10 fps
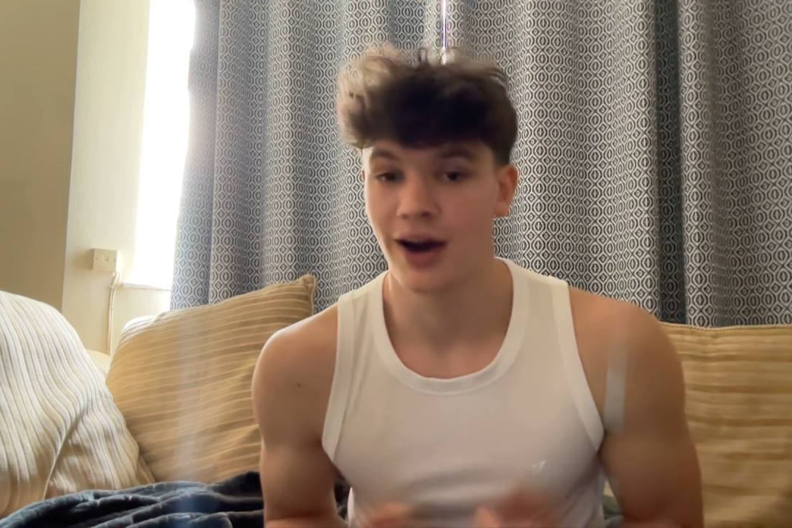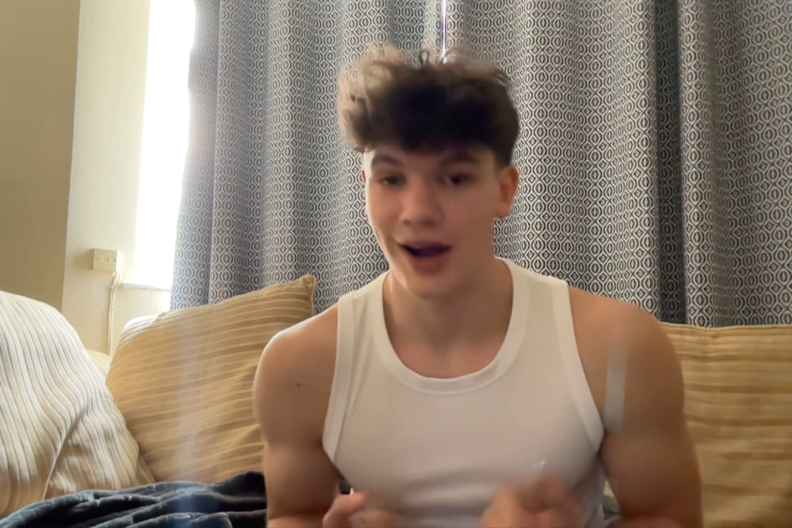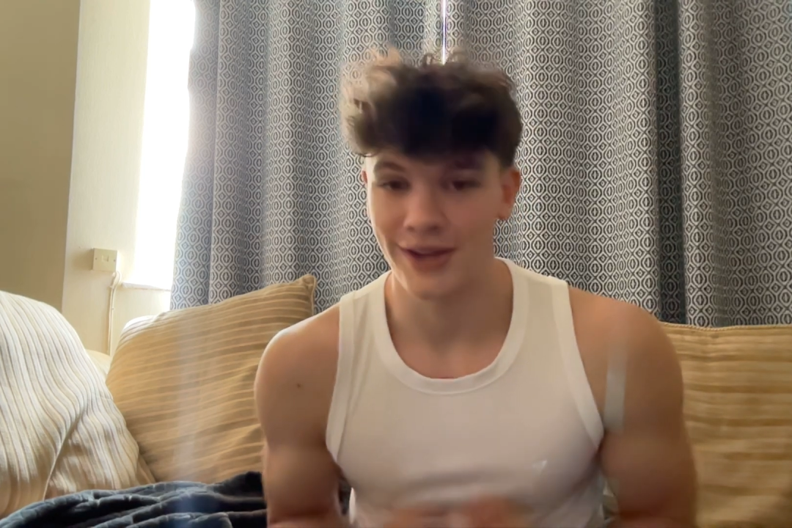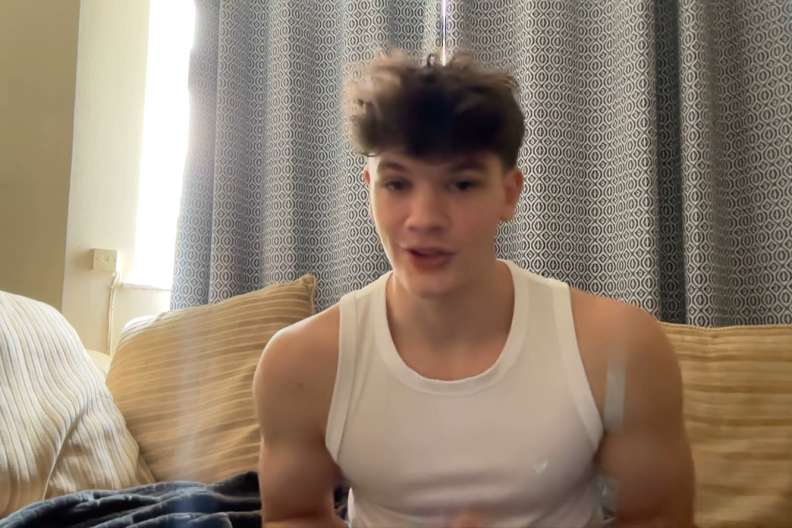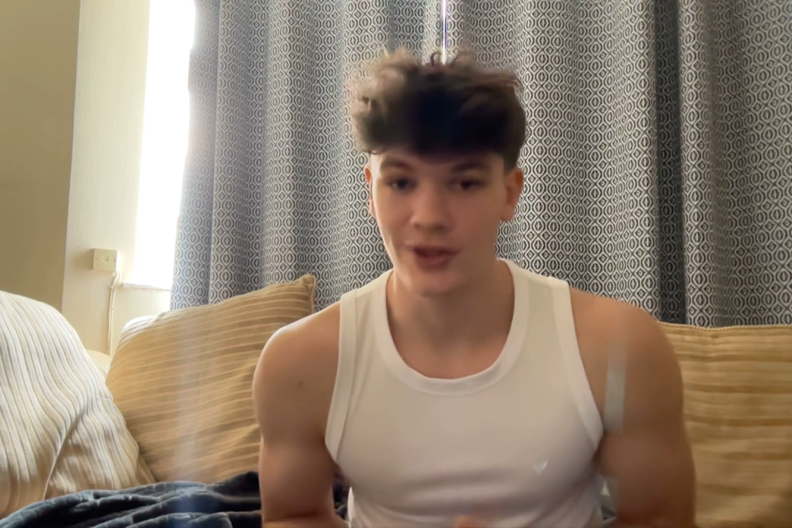
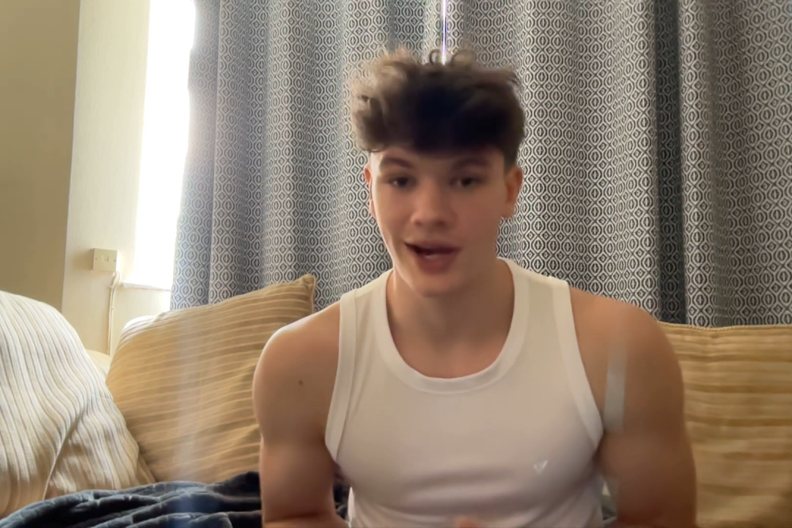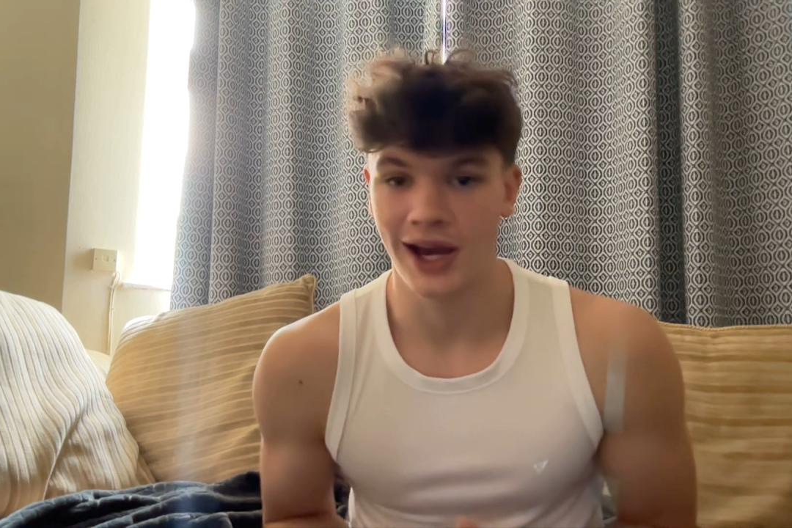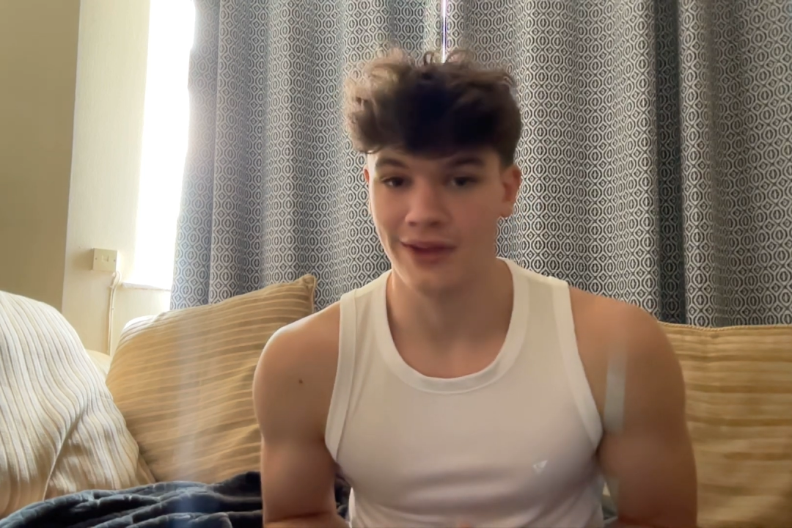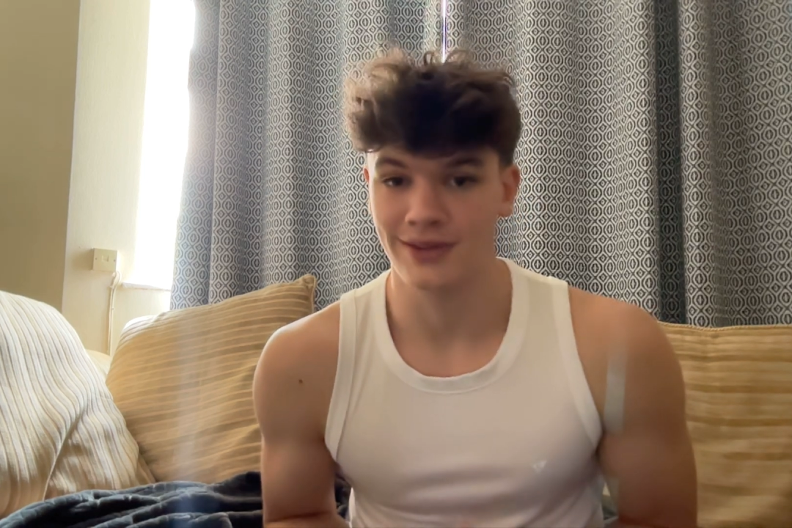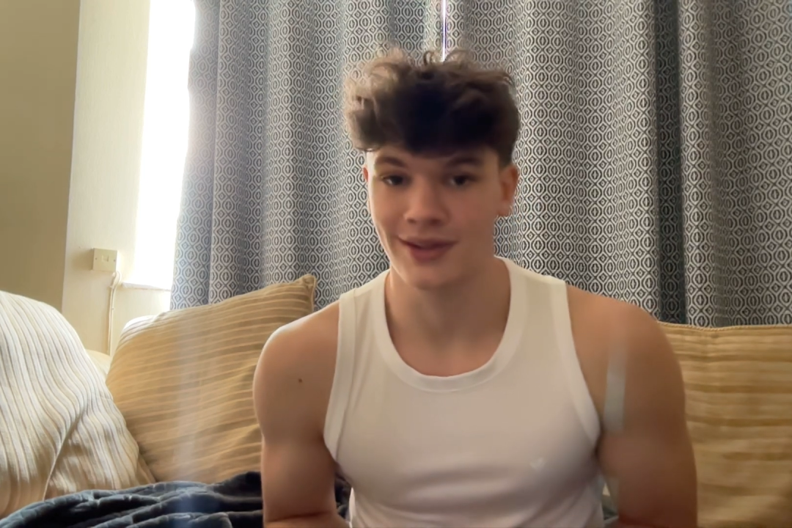I do know
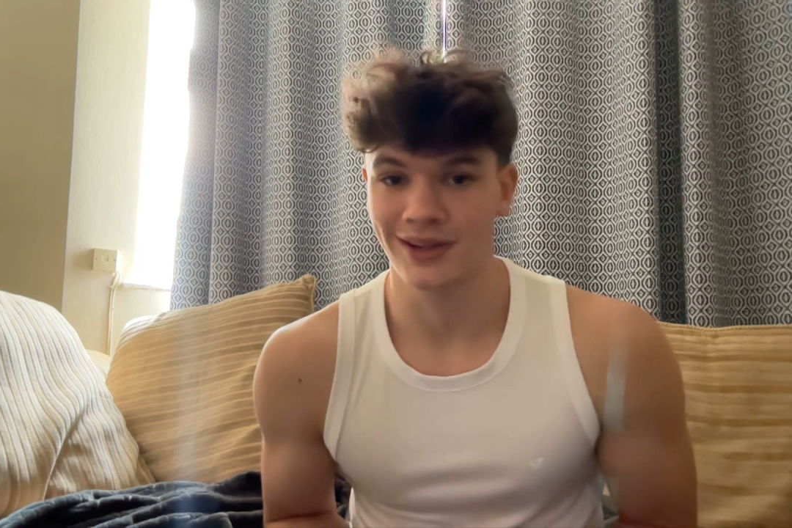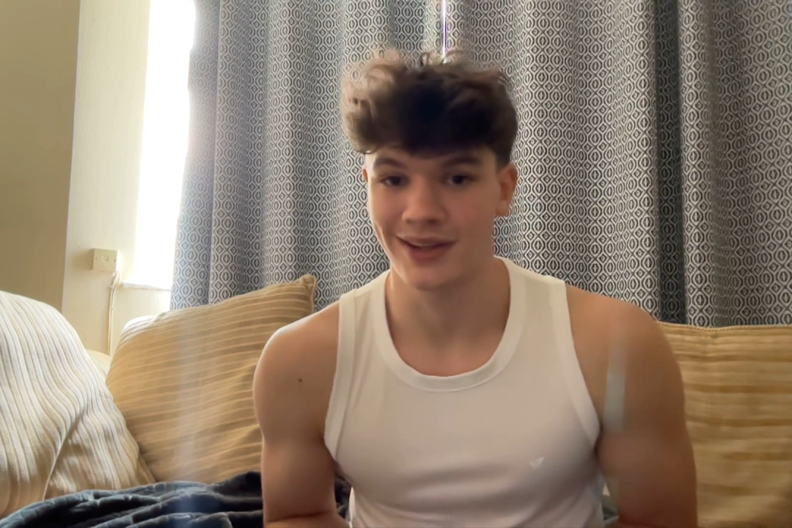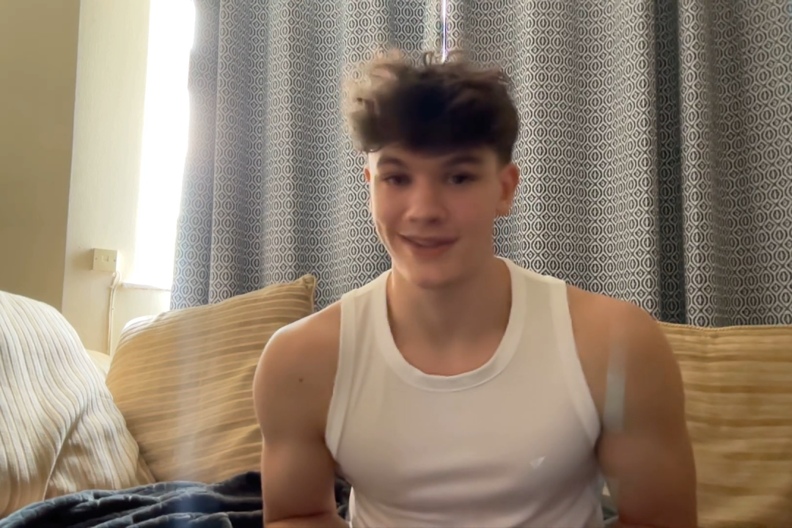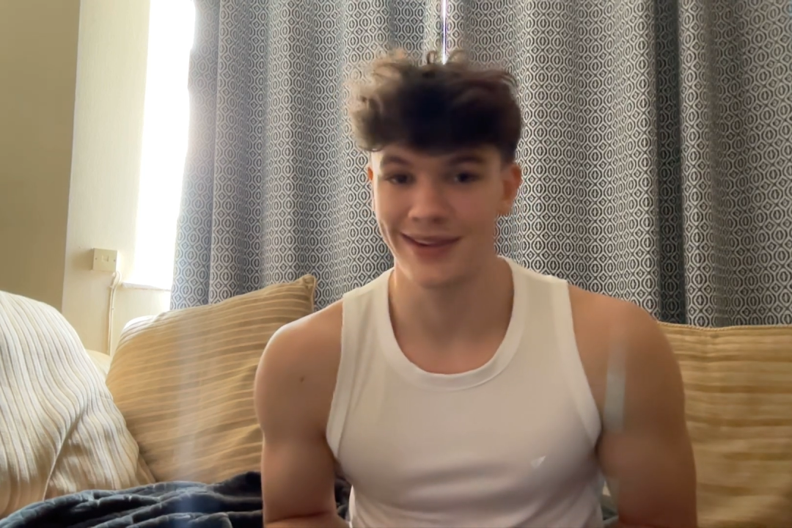how to